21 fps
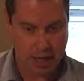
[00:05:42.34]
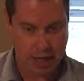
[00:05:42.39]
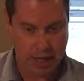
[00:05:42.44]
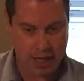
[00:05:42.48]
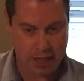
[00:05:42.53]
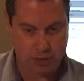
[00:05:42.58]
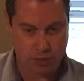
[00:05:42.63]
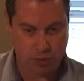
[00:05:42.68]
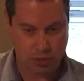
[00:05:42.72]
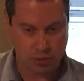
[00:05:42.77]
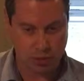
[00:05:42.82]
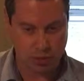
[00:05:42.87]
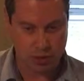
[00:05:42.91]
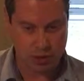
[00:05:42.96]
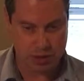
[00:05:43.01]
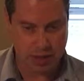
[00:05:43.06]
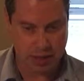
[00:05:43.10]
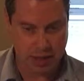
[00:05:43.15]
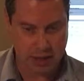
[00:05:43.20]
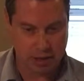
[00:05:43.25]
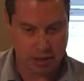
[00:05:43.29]
As we
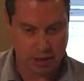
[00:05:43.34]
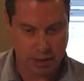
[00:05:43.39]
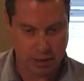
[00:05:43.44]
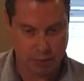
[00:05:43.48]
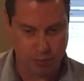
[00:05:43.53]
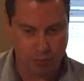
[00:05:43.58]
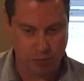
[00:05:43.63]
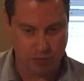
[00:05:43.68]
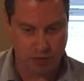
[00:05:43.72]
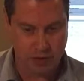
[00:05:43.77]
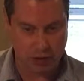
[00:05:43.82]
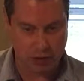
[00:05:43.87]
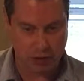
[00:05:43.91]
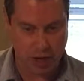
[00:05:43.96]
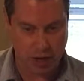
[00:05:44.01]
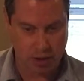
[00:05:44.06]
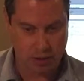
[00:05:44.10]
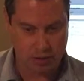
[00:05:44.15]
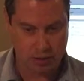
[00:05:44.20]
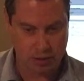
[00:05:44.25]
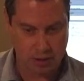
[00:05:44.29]
rotate it and move it
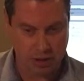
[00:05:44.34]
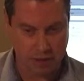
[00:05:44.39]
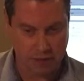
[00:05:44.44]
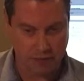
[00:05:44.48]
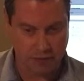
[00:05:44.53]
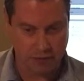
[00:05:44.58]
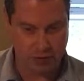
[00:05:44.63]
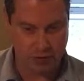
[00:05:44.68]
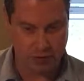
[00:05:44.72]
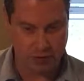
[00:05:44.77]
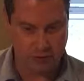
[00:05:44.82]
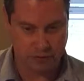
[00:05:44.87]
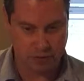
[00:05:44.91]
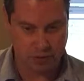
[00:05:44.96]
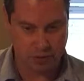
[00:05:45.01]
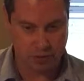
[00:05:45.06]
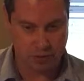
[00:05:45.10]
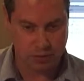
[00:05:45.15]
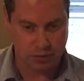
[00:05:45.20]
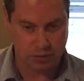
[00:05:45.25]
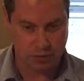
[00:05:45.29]
around in the field of
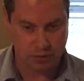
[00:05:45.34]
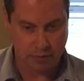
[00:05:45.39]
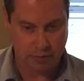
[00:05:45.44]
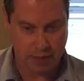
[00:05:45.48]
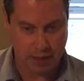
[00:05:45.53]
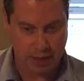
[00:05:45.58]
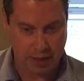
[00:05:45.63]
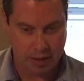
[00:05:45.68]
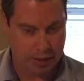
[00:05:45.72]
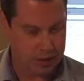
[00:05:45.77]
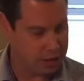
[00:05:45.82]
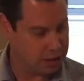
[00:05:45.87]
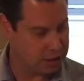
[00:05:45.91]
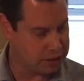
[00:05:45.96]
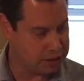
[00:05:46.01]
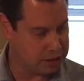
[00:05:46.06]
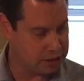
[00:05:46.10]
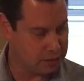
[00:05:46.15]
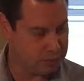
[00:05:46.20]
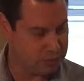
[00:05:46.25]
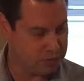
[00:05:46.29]
view, it
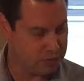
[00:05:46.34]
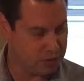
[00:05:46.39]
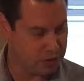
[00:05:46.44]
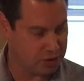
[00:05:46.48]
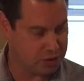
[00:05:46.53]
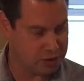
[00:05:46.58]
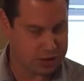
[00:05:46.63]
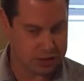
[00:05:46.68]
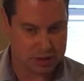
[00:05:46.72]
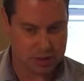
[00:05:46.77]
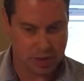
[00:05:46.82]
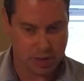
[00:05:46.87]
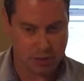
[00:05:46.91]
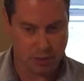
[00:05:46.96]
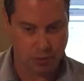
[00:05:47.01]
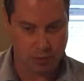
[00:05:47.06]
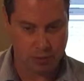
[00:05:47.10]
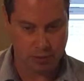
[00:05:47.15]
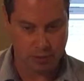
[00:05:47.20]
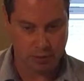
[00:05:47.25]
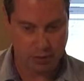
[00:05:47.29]
seems very
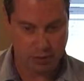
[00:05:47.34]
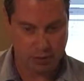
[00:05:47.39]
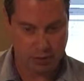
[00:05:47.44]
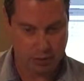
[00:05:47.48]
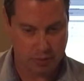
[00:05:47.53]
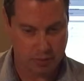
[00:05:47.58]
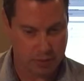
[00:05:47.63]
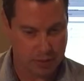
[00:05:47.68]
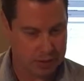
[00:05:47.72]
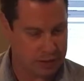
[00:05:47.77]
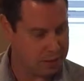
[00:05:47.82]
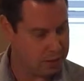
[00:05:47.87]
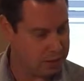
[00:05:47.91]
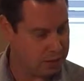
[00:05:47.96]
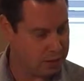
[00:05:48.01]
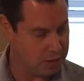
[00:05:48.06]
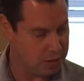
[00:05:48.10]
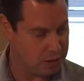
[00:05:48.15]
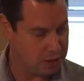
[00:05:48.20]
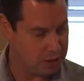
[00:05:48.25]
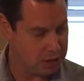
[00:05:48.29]
stable.
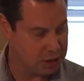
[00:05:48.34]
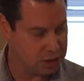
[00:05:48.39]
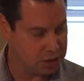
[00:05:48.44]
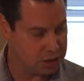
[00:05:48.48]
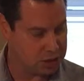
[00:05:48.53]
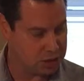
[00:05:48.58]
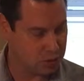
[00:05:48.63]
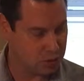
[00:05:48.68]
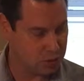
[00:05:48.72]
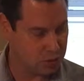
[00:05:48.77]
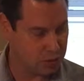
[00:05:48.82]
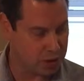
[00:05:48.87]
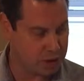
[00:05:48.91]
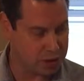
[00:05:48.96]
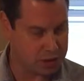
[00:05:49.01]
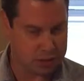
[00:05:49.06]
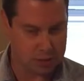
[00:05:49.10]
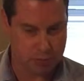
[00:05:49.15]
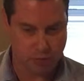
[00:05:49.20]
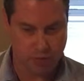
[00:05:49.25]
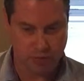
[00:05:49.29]
So we're
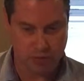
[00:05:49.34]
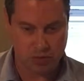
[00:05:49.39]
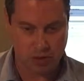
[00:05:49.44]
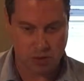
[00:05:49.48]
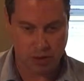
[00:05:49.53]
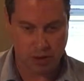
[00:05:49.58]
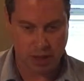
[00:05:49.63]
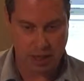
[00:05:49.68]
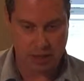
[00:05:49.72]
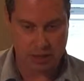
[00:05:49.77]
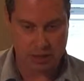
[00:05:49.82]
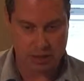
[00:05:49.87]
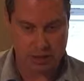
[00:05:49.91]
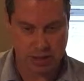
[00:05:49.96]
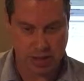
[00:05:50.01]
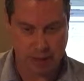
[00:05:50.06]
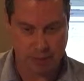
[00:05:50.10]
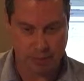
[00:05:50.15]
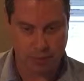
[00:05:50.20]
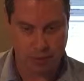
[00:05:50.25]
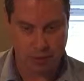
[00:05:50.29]
ready to move to our next
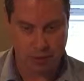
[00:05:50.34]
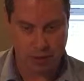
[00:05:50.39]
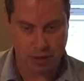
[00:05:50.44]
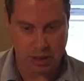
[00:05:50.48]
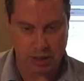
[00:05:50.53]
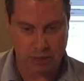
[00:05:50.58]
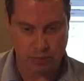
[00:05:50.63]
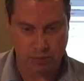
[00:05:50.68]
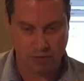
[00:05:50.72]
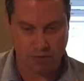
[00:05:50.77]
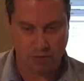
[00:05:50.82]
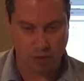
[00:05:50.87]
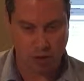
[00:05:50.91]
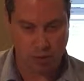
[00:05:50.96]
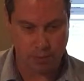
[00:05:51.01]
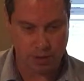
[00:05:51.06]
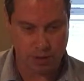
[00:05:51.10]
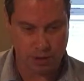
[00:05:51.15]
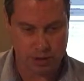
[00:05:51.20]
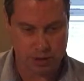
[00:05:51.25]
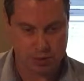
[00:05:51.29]
step. Let's
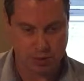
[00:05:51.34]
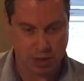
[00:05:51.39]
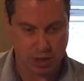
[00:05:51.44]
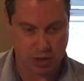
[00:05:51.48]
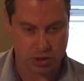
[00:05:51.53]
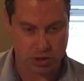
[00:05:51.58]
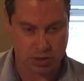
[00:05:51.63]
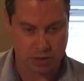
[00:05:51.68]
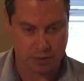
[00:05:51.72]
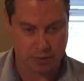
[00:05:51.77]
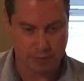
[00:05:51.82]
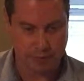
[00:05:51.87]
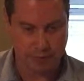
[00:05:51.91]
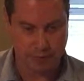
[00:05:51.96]
perform an inspection.